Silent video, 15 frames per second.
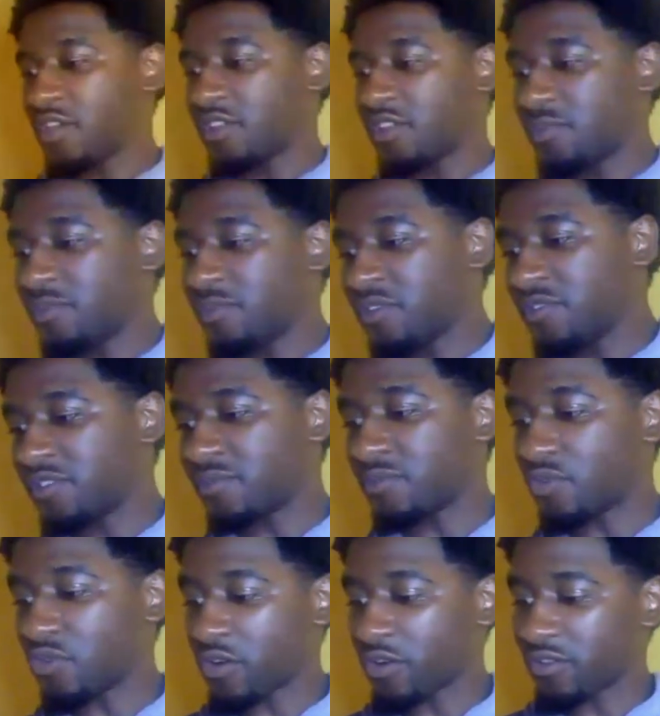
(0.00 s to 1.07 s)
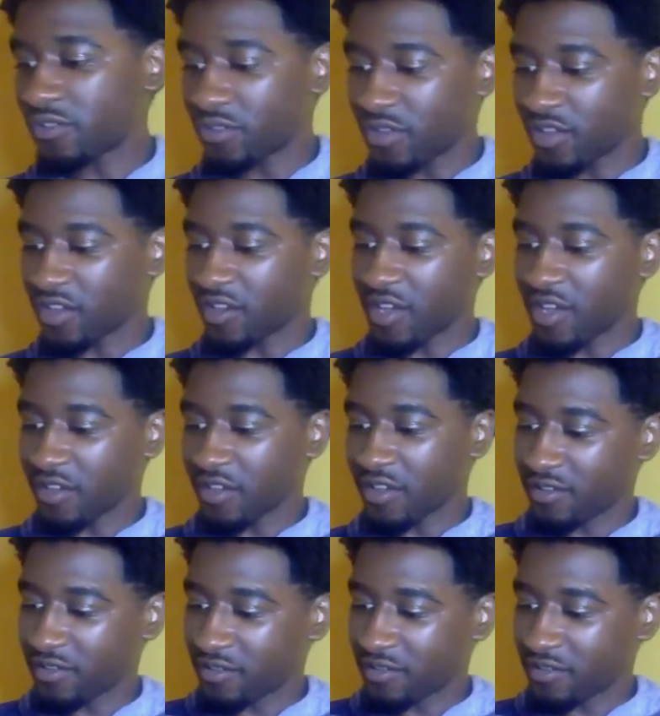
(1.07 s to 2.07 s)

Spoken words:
Let me give it some neurons so they connect.